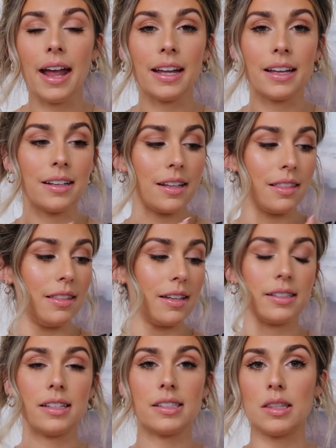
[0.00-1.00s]
and
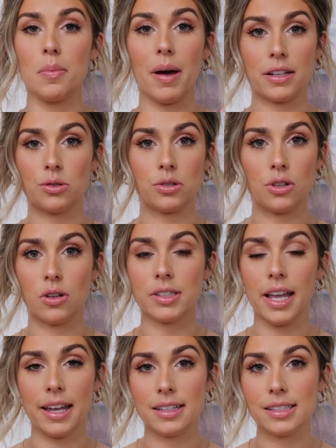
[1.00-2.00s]
this is the best results,
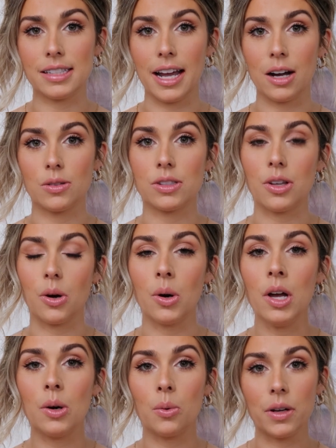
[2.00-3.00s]
hands down. So
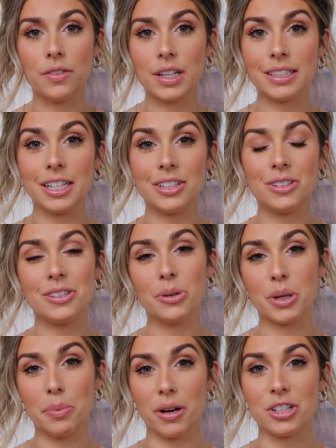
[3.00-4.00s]
we've continued to
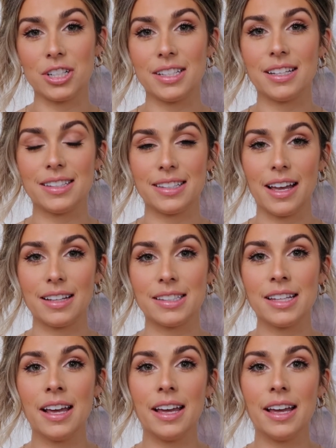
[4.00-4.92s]
repurchase it since.